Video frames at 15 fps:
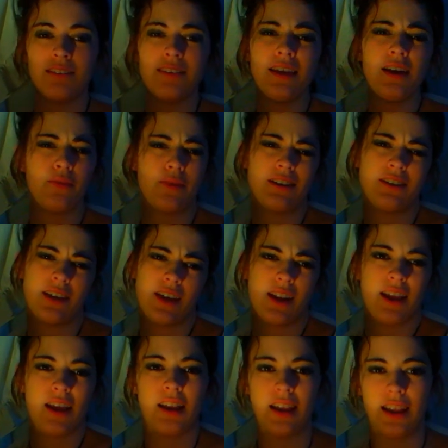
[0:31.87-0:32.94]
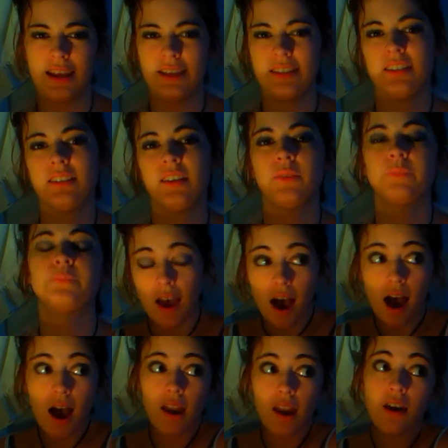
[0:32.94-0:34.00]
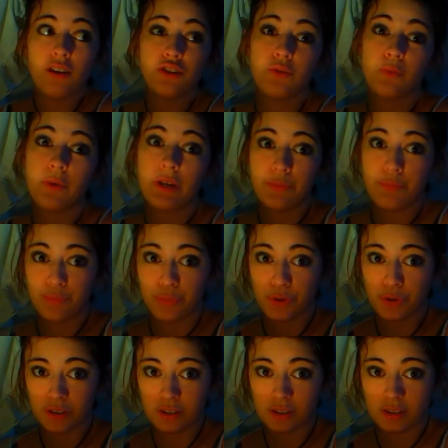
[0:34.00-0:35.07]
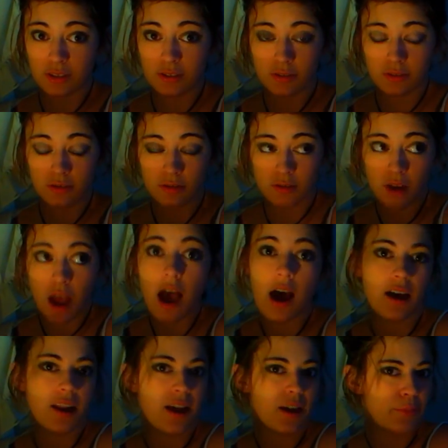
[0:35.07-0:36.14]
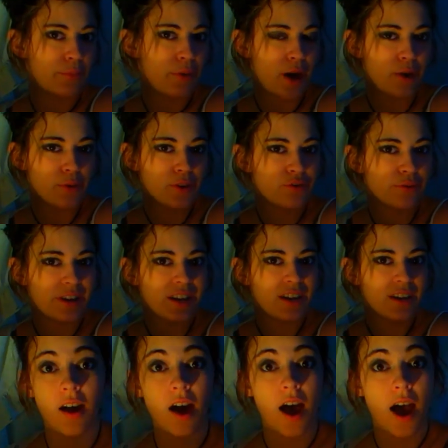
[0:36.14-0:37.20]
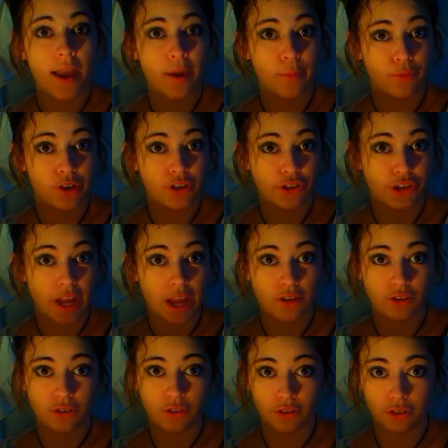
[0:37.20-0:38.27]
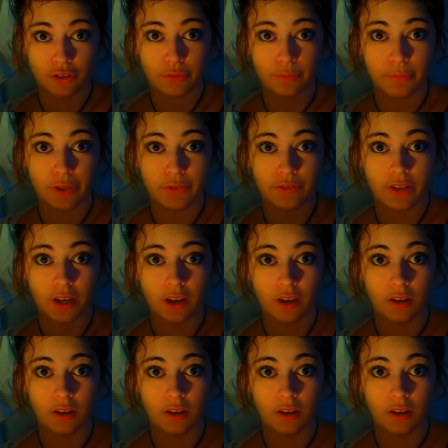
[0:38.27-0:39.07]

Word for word: They rescue at least. I like to read books. I like poetry. I appreciate good music.